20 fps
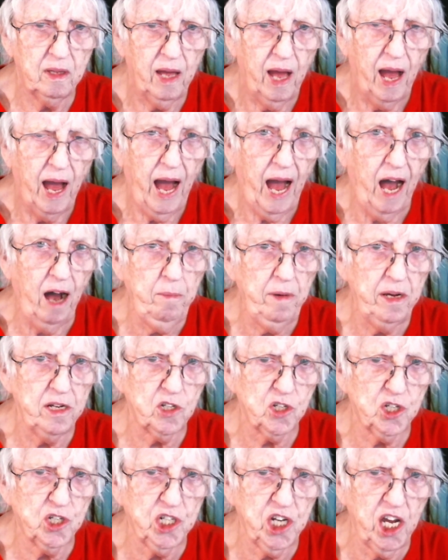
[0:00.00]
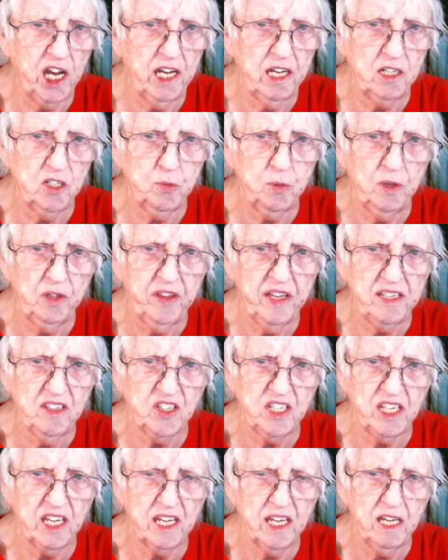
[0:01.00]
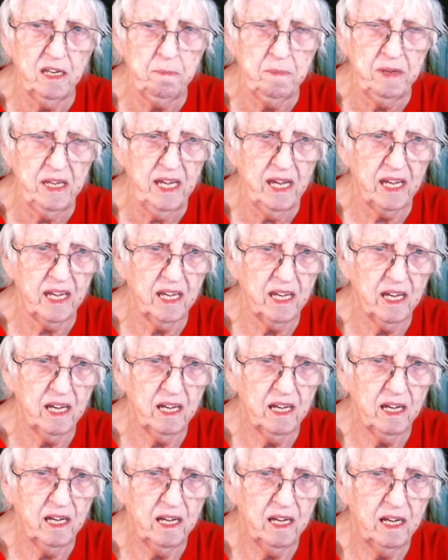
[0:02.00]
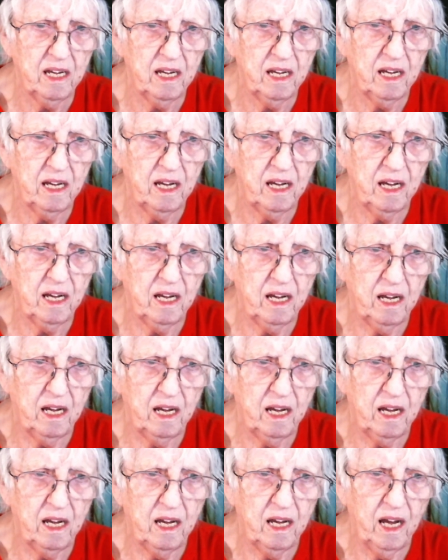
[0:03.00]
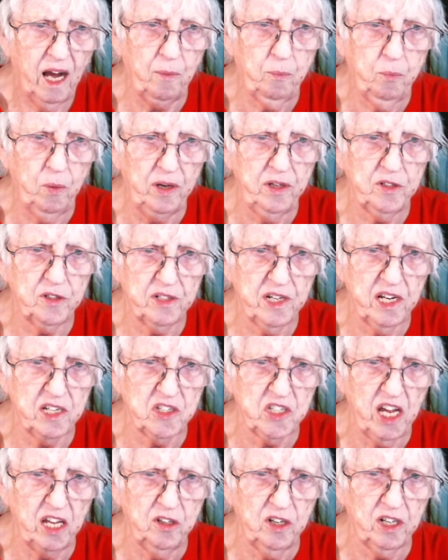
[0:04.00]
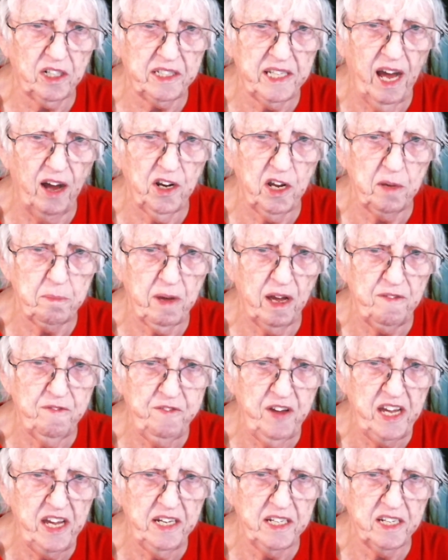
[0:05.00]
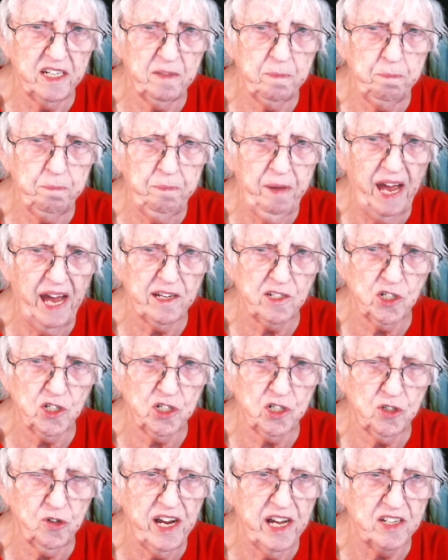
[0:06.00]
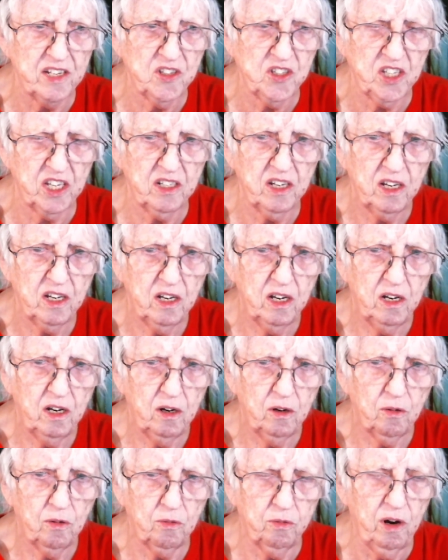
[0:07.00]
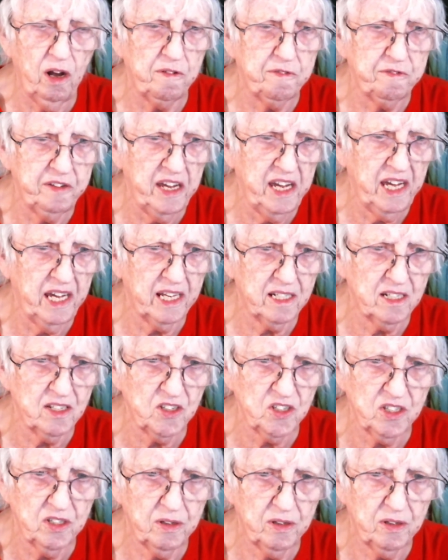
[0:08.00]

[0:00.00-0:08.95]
How much change will they see in me? I wondered as I looked down at my faded, patched dress and rough hands.